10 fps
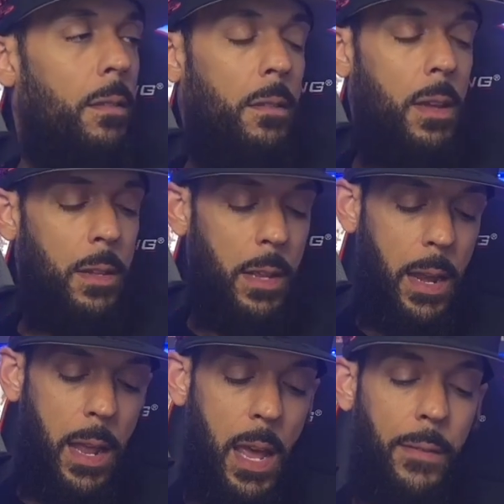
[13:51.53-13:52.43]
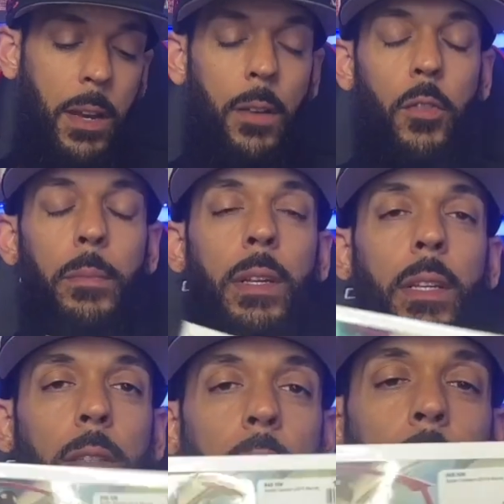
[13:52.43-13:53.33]
And then I have cover B,
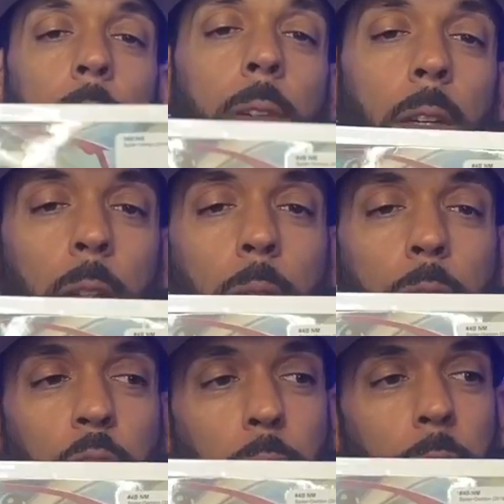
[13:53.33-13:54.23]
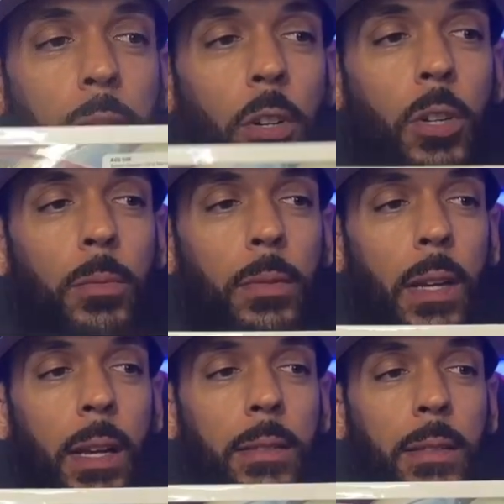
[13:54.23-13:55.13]
which is pretty dope.
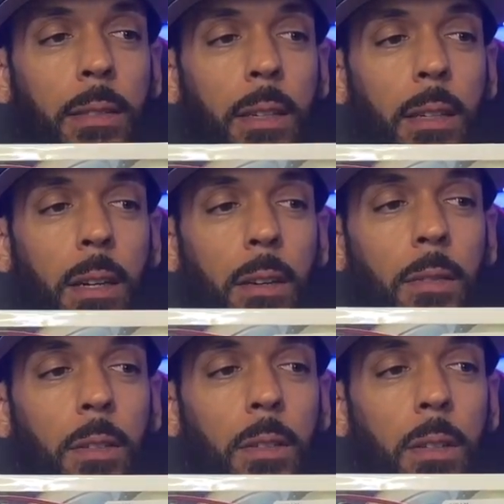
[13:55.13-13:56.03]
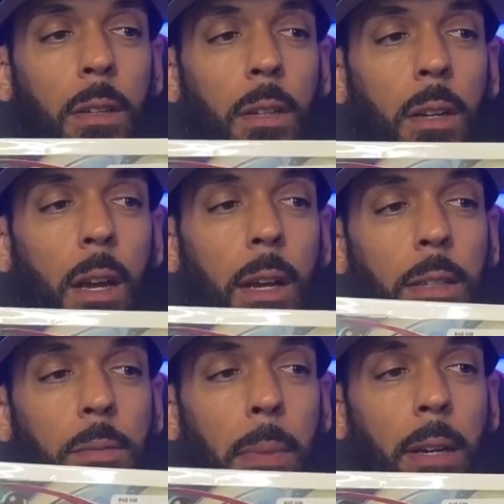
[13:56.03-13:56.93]
That's a sick cover. And
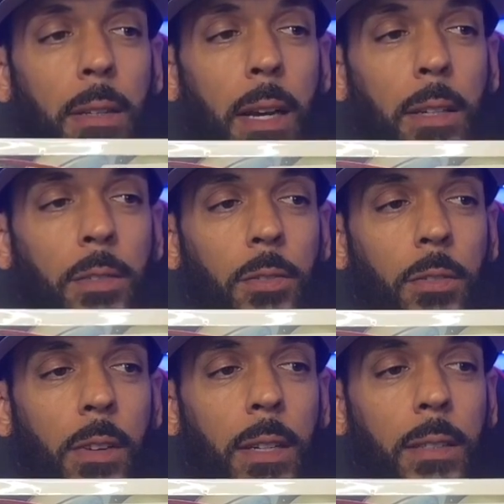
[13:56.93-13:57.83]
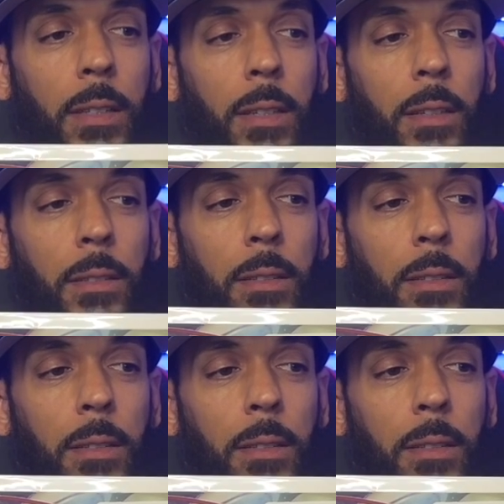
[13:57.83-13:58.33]
there's Spider Dinosaur right there.